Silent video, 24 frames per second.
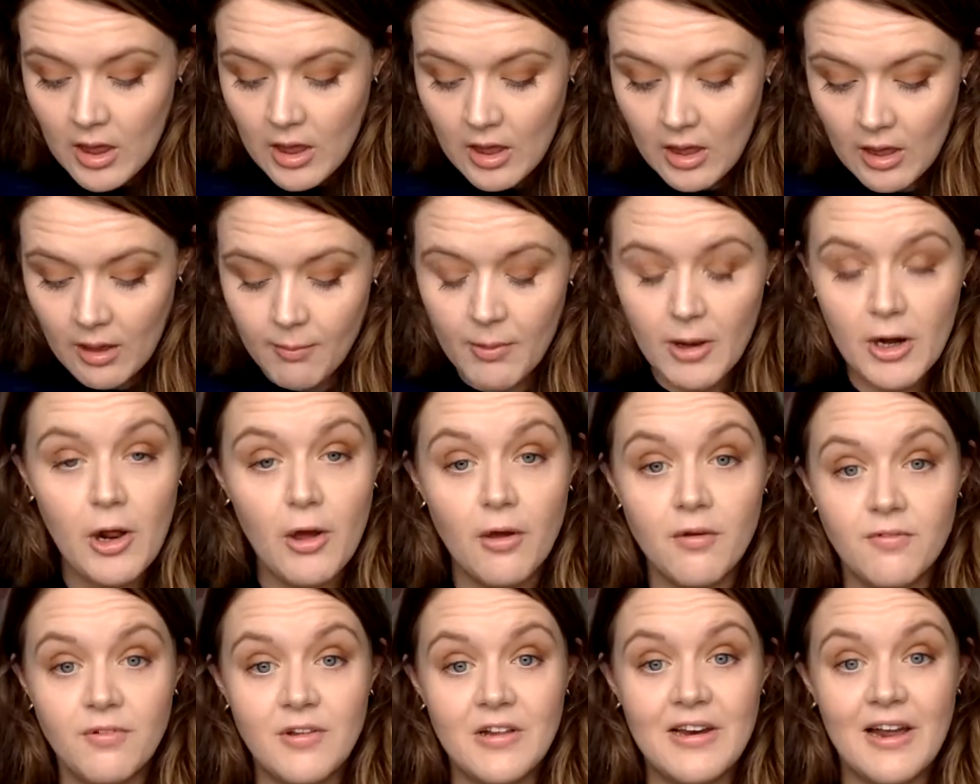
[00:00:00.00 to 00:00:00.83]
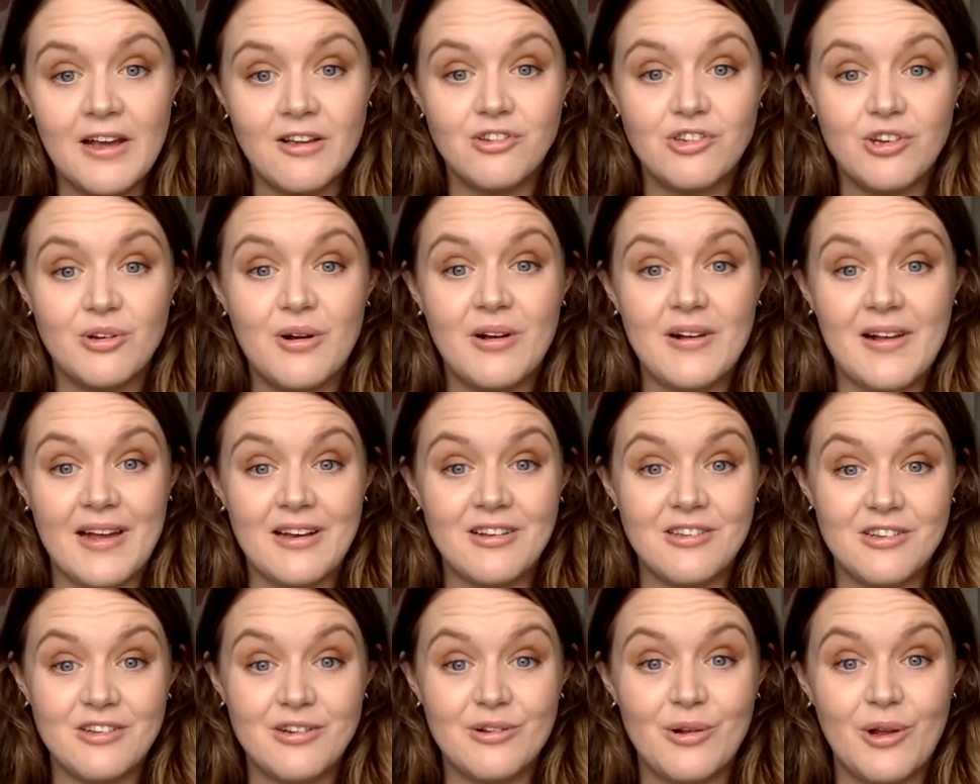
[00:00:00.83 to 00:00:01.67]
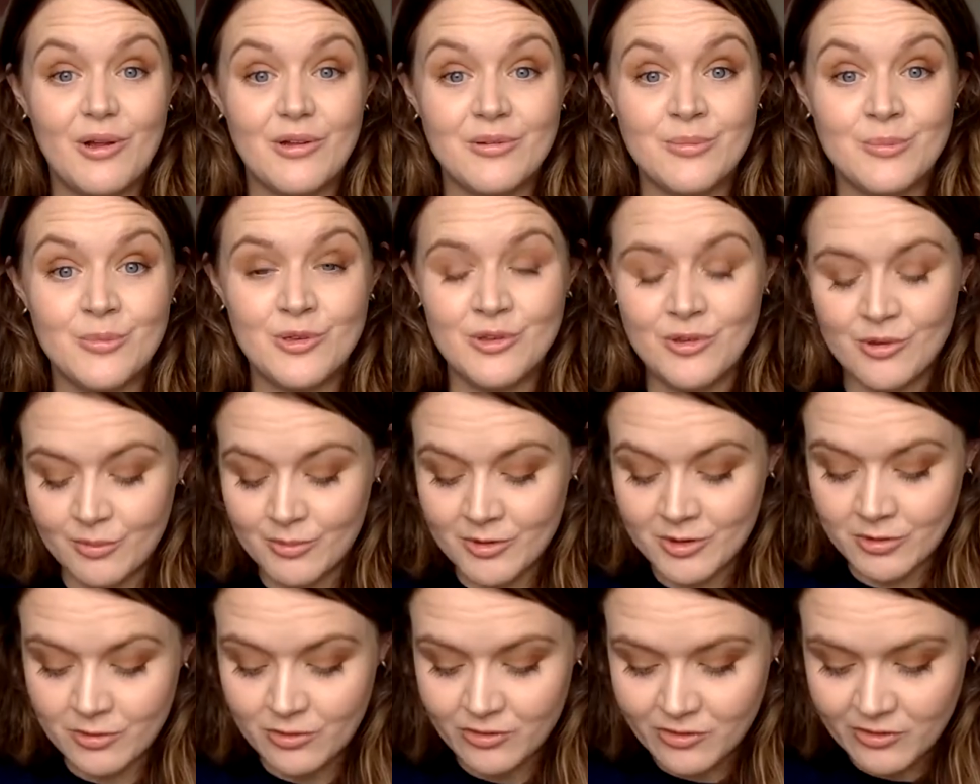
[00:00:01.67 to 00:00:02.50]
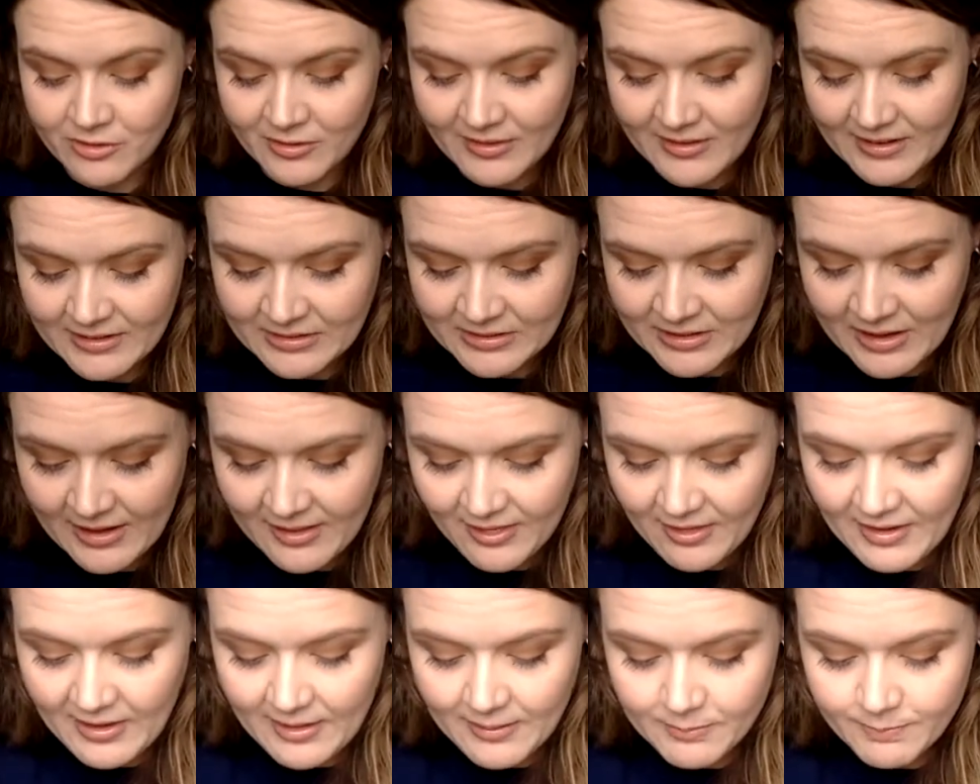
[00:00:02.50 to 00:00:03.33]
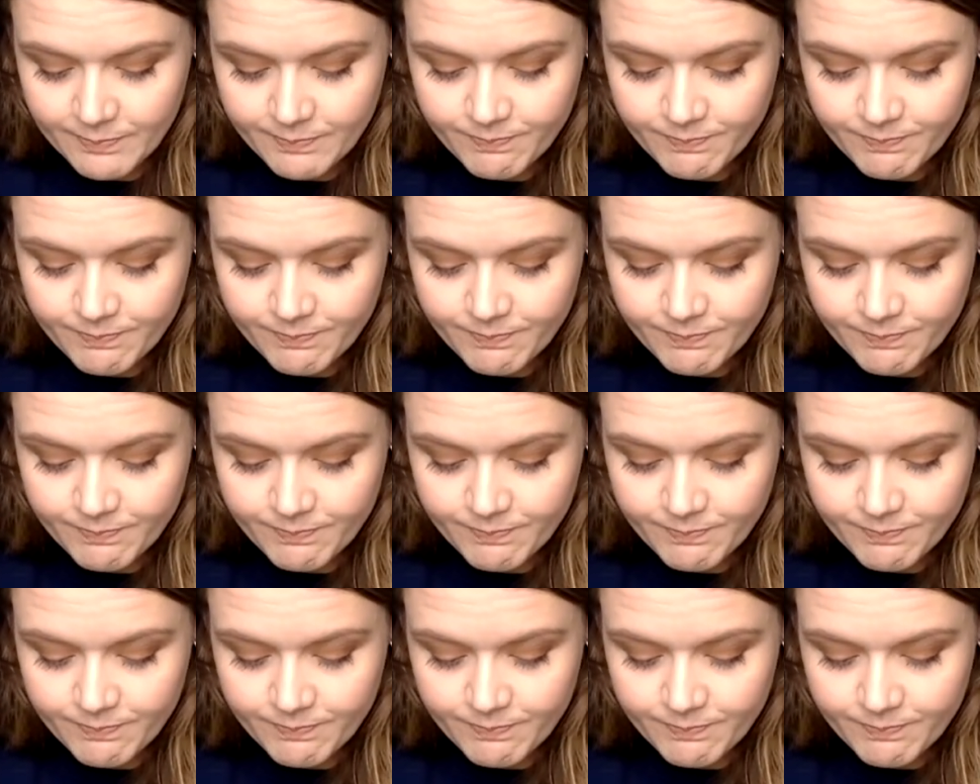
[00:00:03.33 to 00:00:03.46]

Um, and hopefully next year I'll get to do lots more fun and things like that.